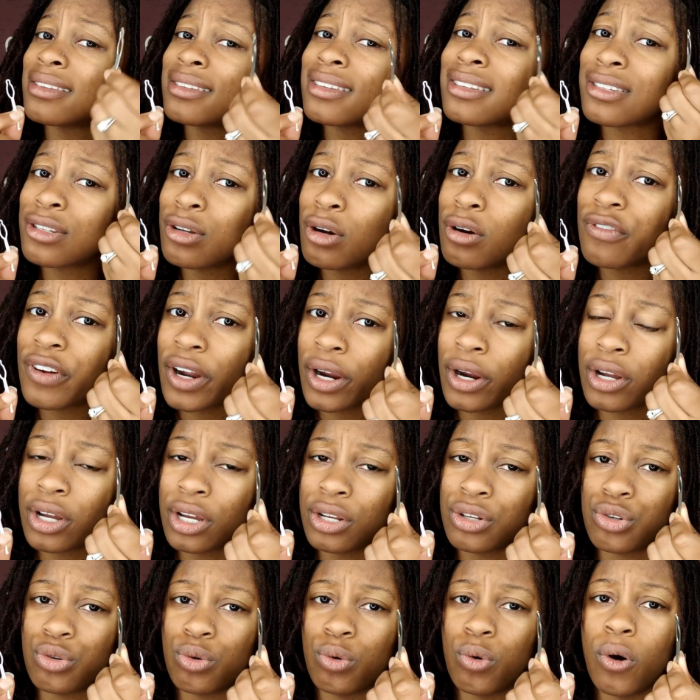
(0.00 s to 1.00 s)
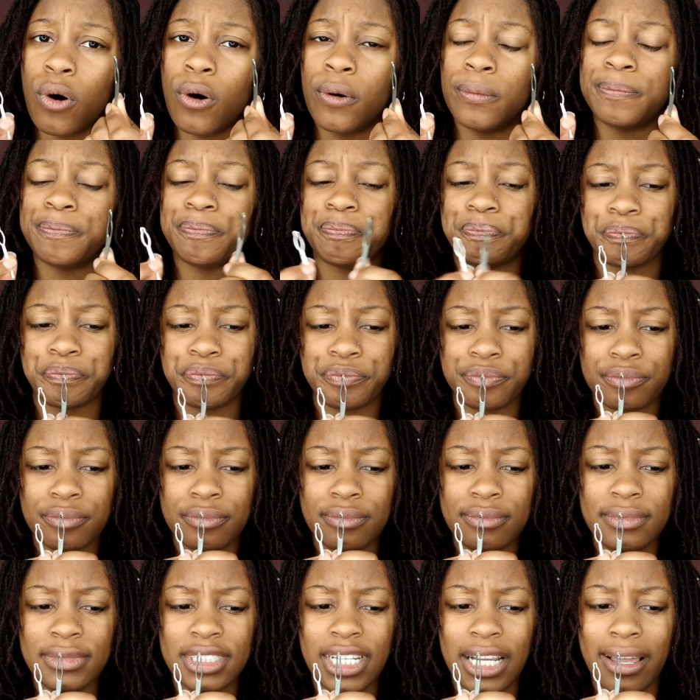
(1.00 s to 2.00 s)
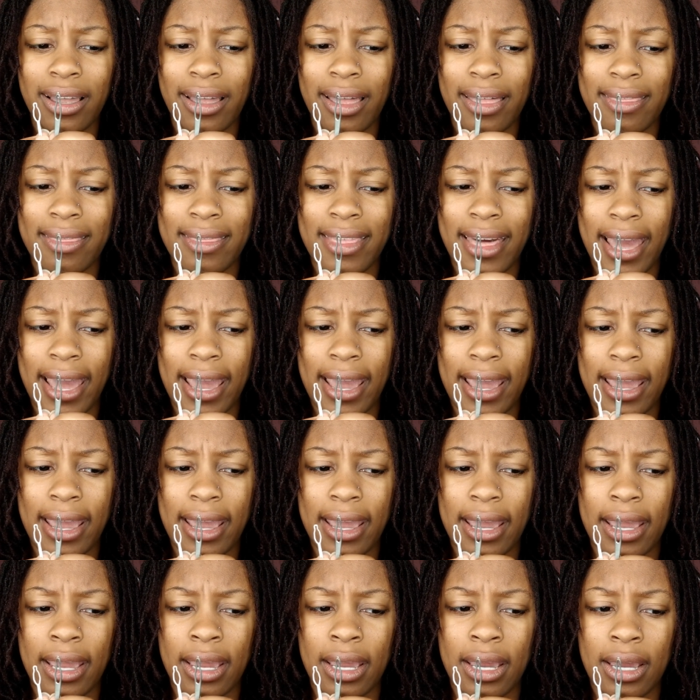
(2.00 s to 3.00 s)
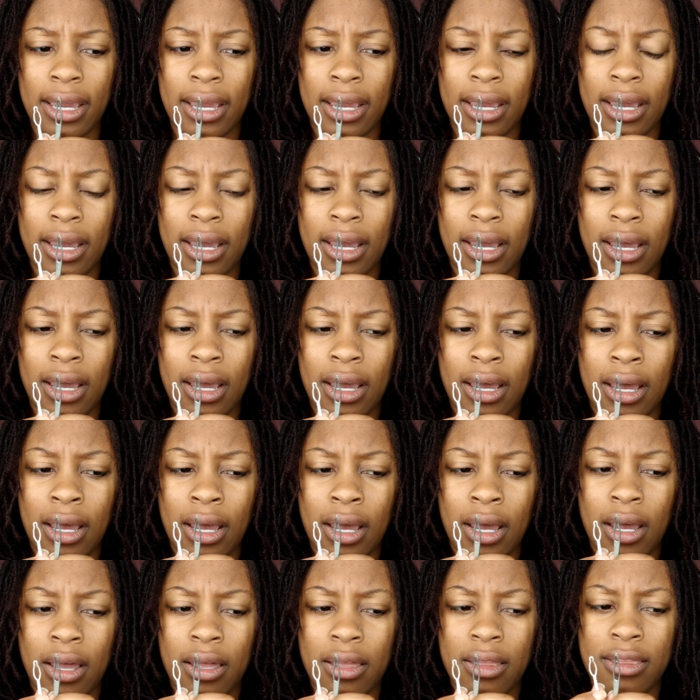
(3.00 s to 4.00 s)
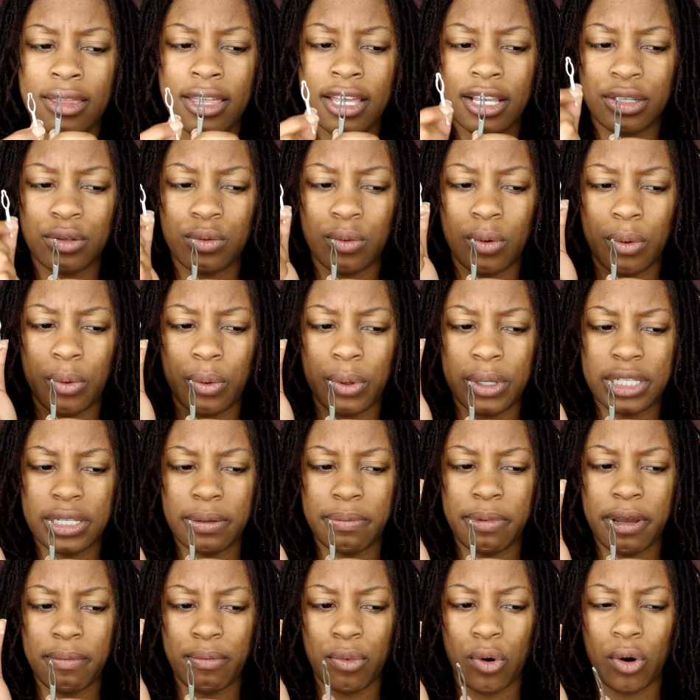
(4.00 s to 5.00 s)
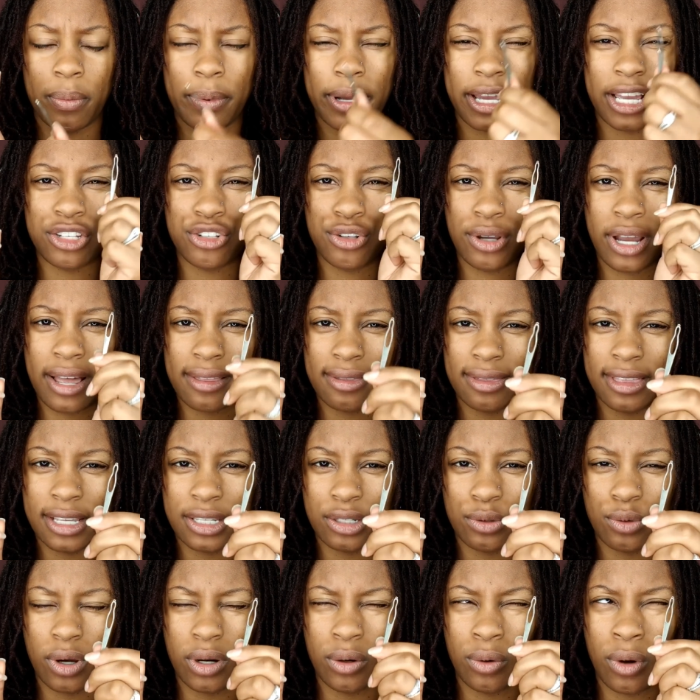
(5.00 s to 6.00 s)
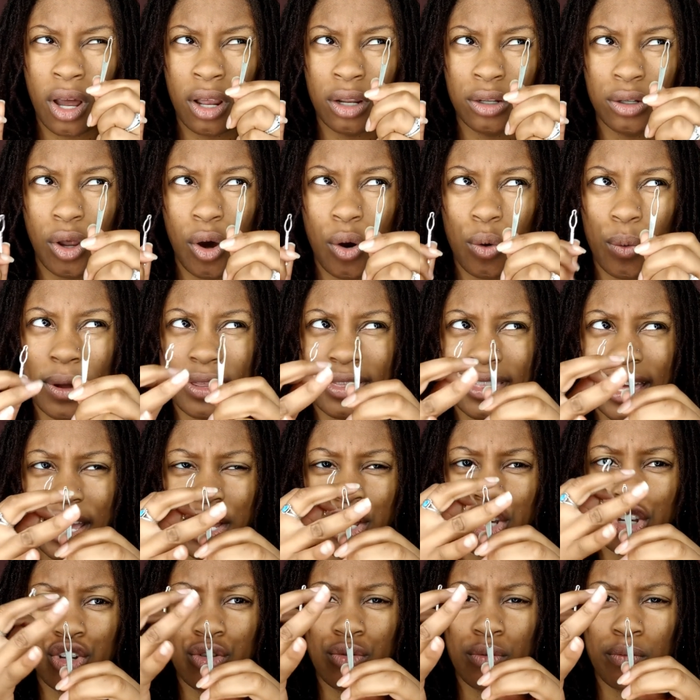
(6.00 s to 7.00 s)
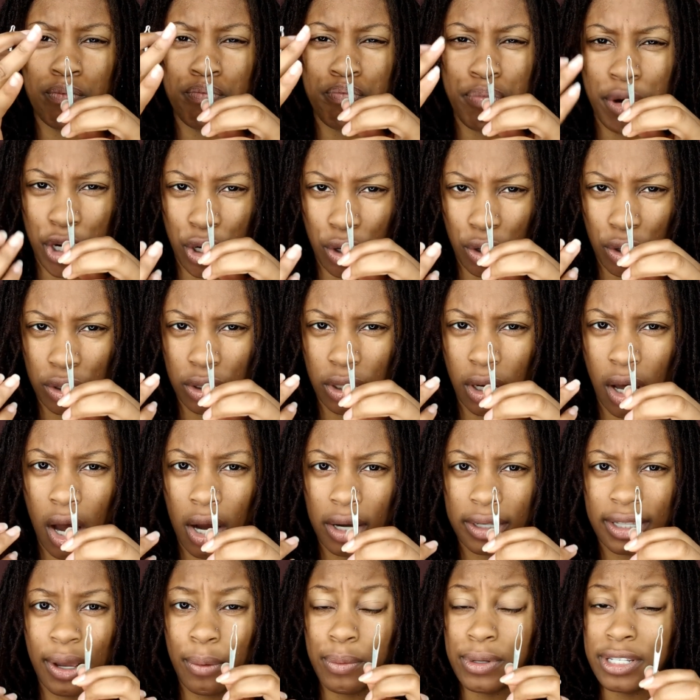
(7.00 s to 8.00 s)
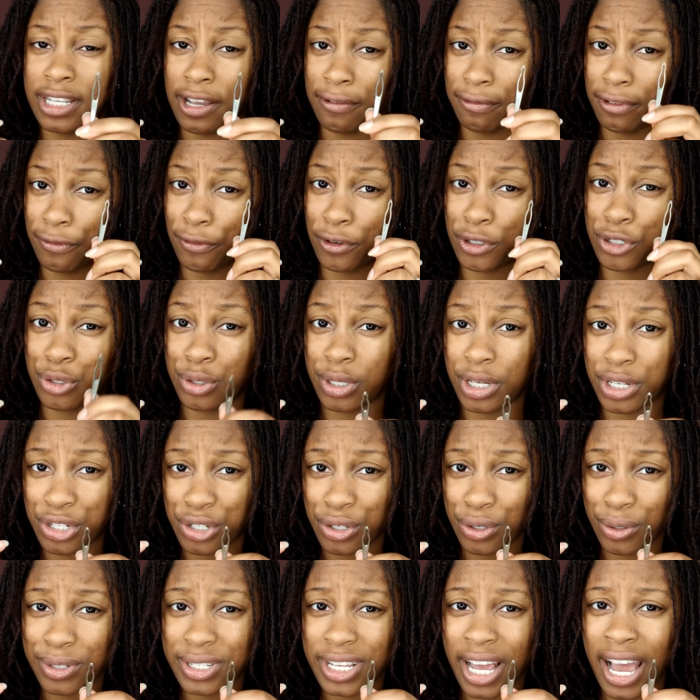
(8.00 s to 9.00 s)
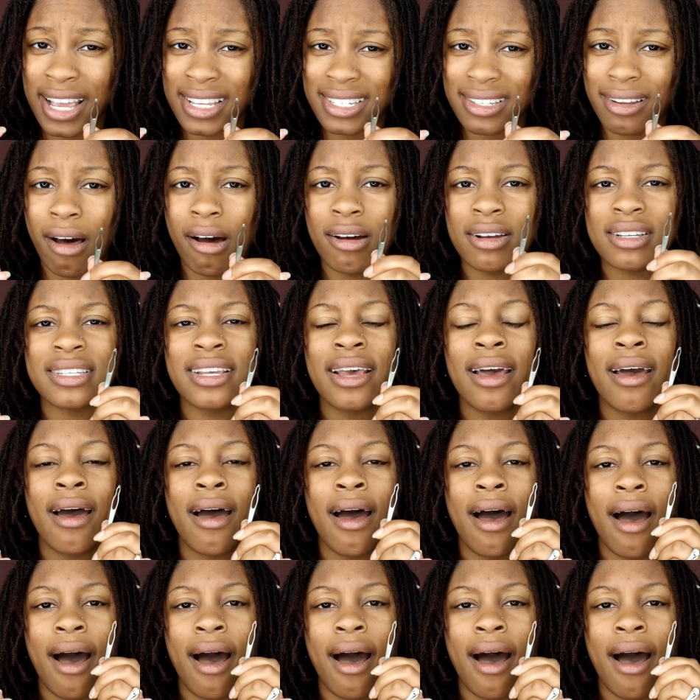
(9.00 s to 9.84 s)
this is still a very good tool. They This one was a bit more because you got this one along with a bigger lock that was definitely for traditional size locks.